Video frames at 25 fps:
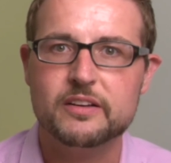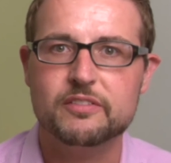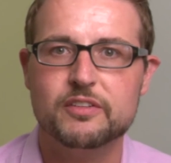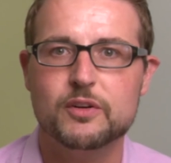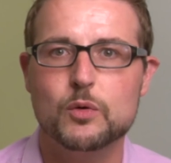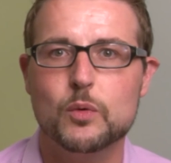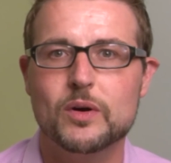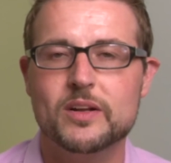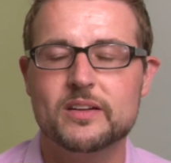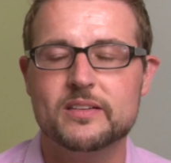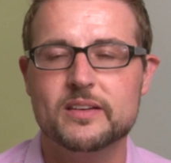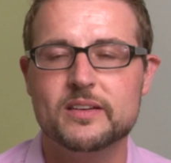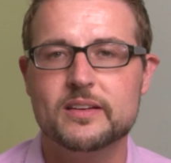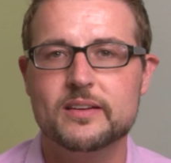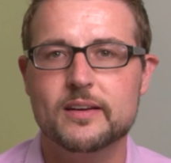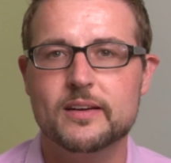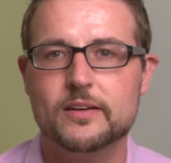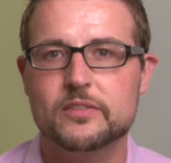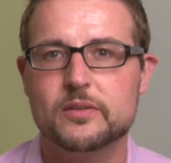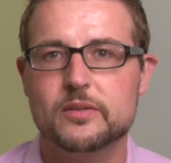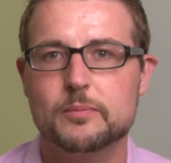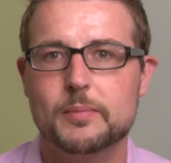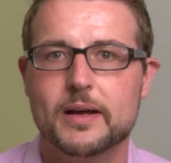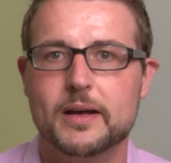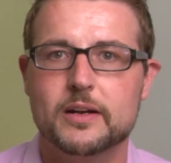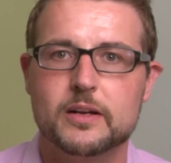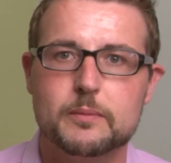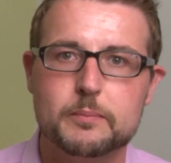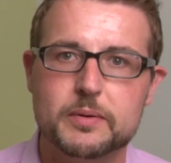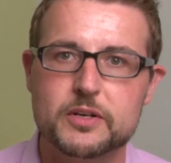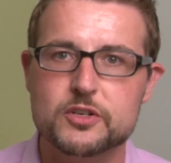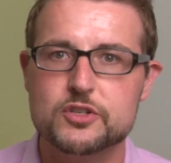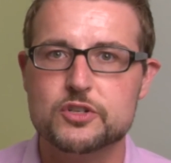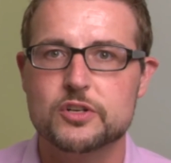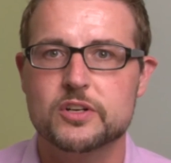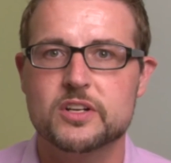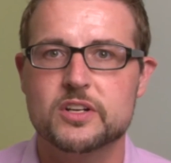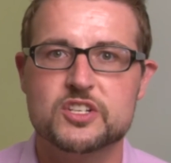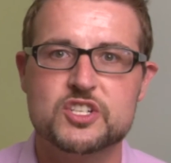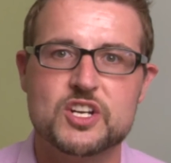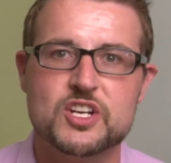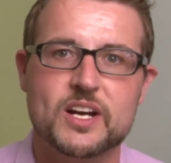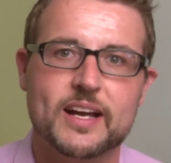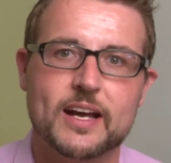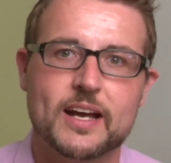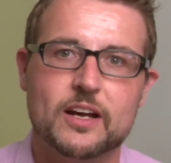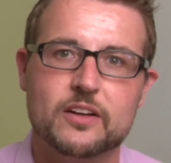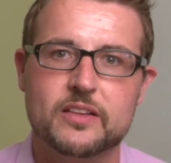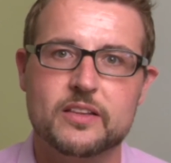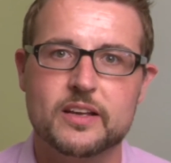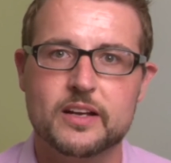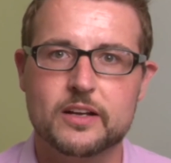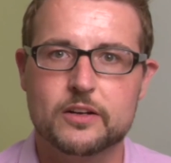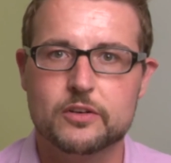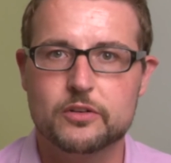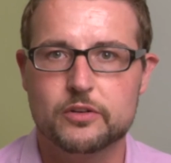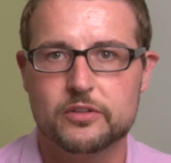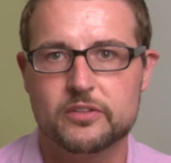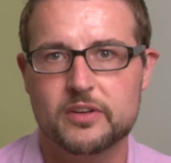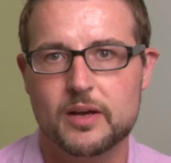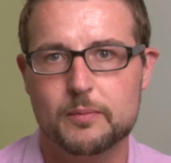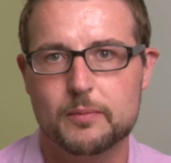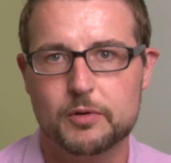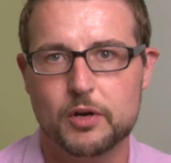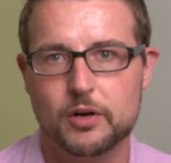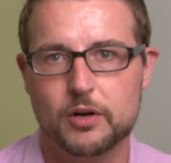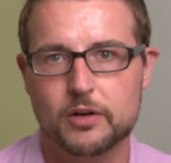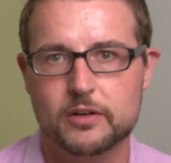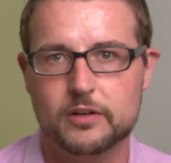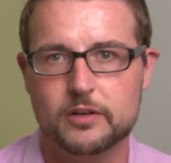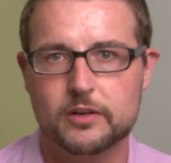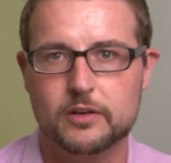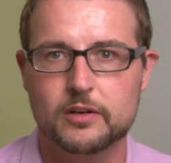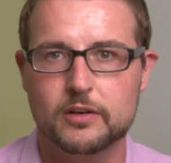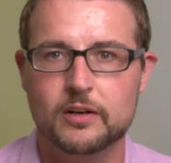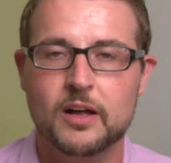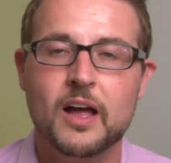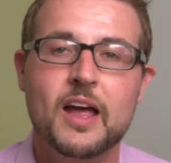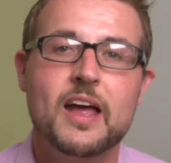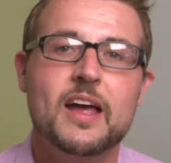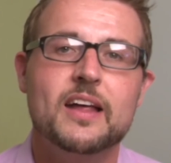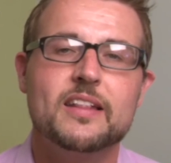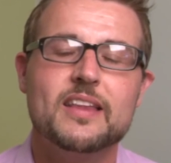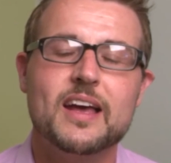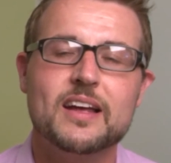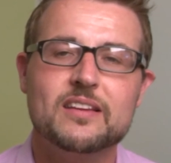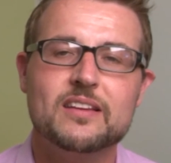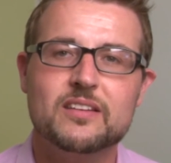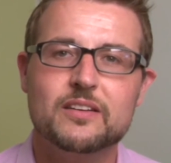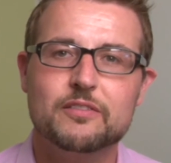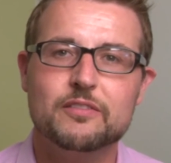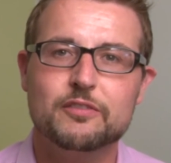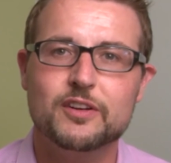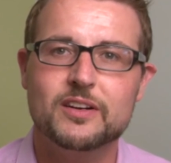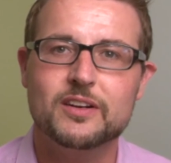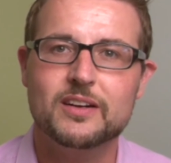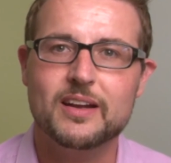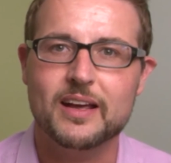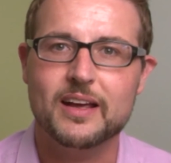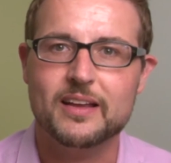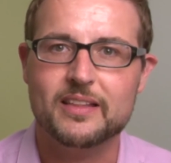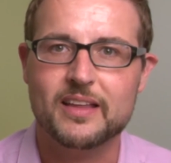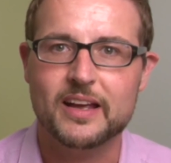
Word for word: If you want details about it, be sure to check out the Intercept article. That's it for today.